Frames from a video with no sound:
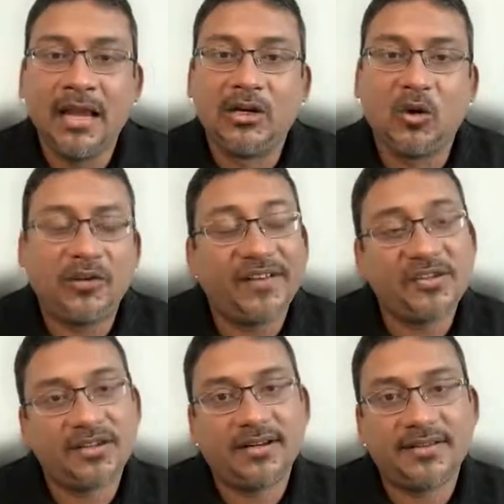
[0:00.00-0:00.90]

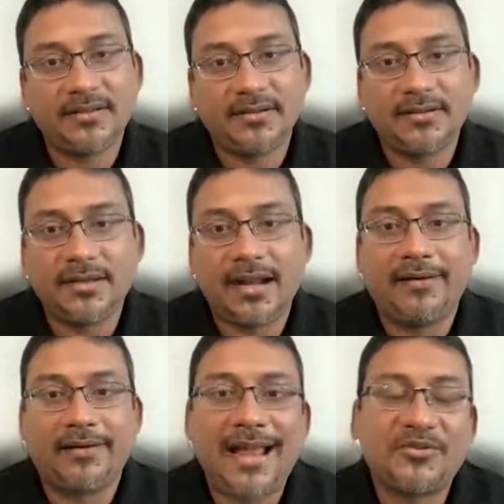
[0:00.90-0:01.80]
notification listeners are
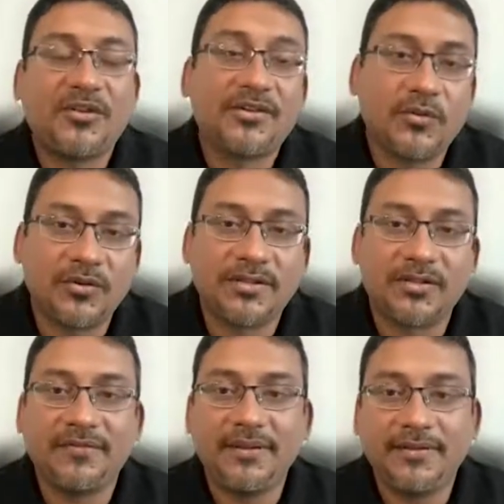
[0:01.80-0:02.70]
attached to the sources
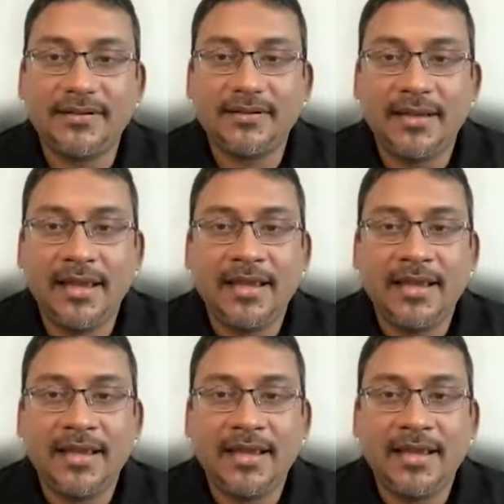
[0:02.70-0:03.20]
of events